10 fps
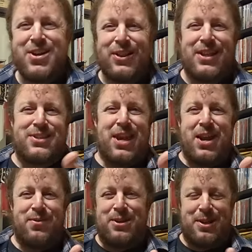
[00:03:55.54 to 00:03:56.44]
let's
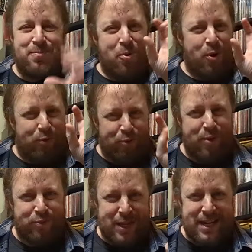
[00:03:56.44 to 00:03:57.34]
get everything more
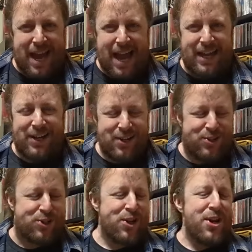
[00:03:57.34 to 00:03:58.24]

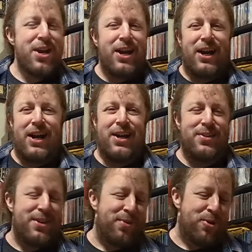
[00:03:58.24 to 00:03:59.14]
59-ish,
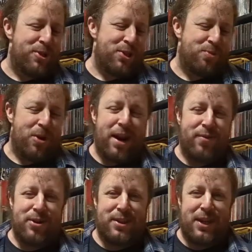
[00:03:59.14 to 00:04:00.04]
which is what
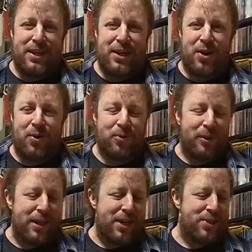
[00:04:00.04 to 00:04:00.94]
everything, you know,
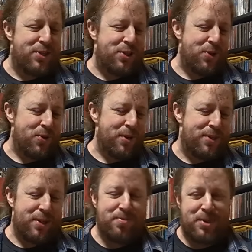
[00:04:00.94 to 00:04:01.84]
leads to, it
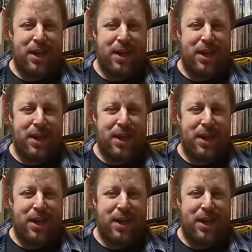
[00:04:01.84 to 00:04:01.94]
seems